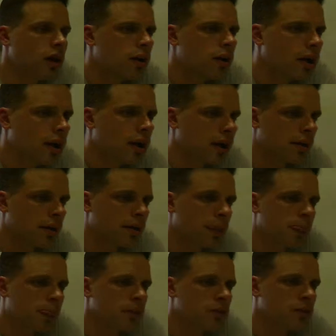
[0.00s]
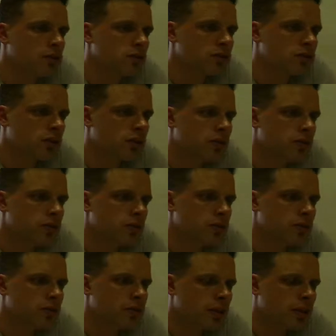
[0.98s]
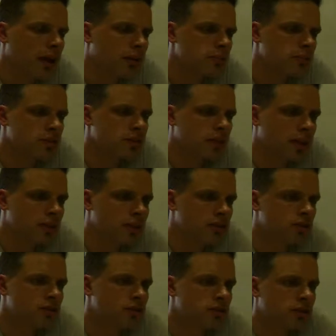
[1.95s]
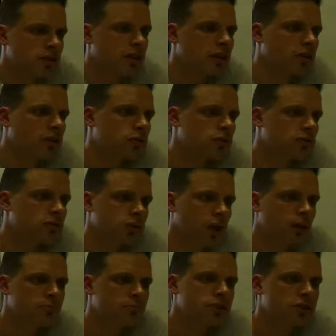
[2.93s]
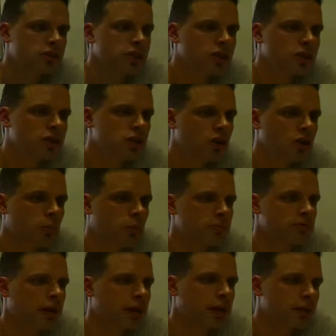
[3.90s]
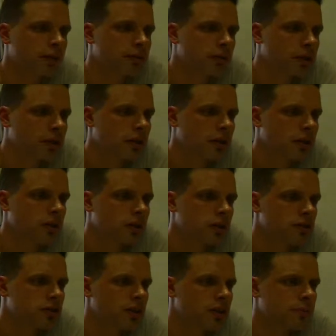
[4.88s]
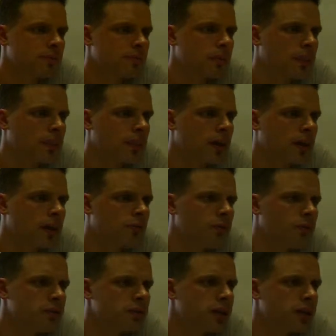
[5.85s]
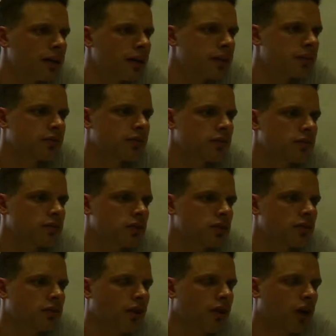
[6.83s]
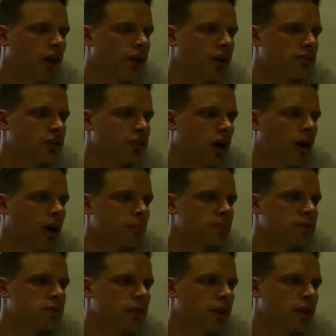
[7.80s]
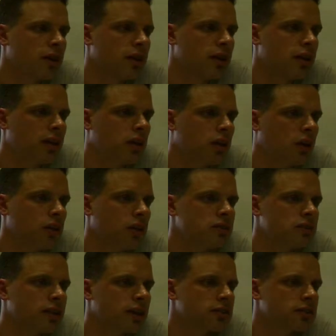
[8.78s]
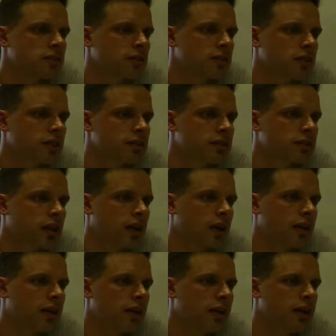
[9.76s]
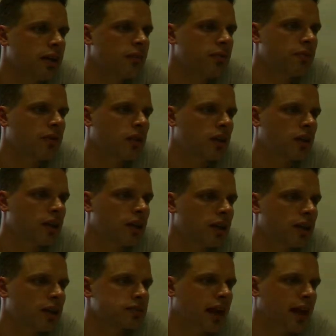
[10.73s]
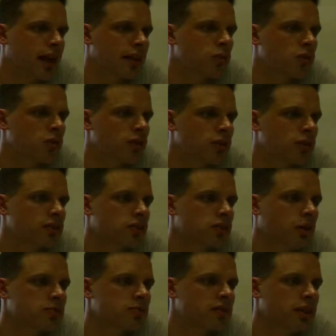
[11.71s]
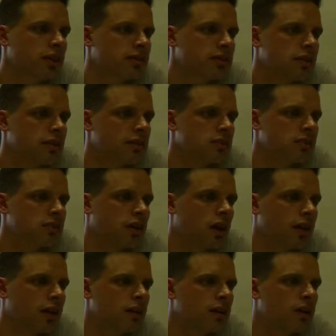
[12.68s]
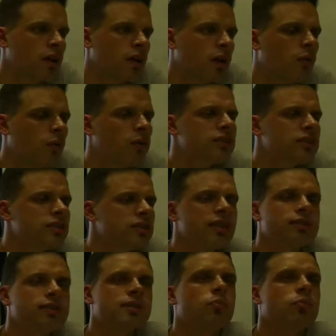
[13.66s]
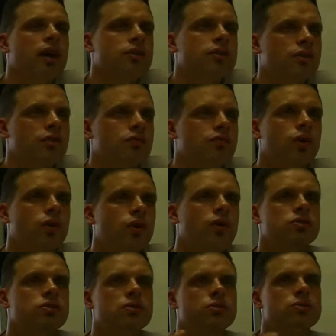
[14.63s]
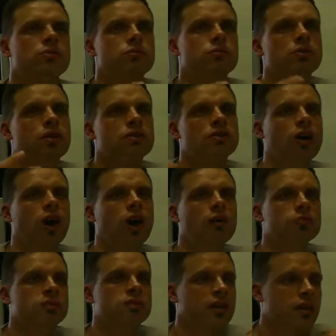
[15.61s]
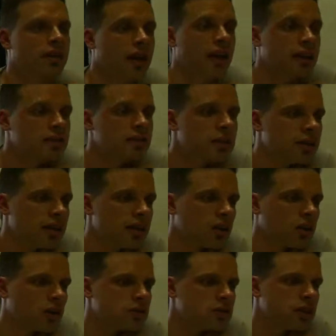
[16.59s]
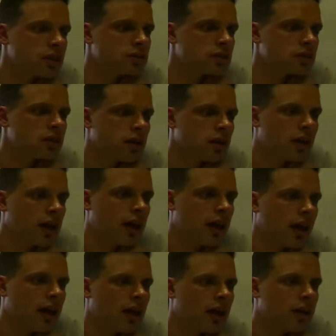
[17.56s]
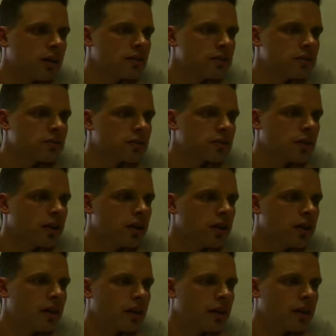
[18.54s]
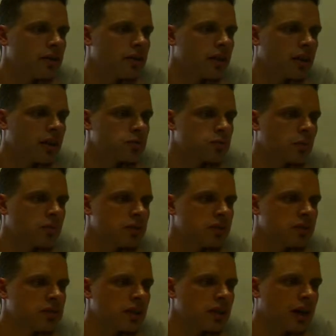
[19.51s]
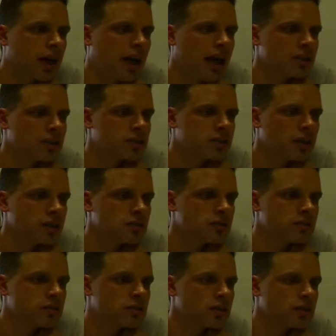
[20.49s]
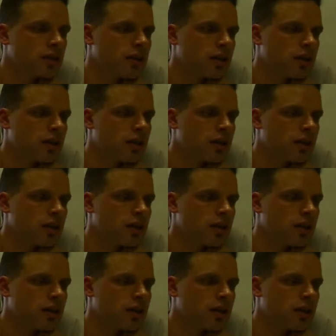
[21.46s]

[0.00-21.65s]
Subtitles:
Okay, so now I'm just going to introduce a thing called the type projection operator. You see, if we're starting to define types in a context, let's say in here we've got a class animal and the type's nested inside it, we just need some way to refer to types that are nested in a context. And so here, that's what this hash does.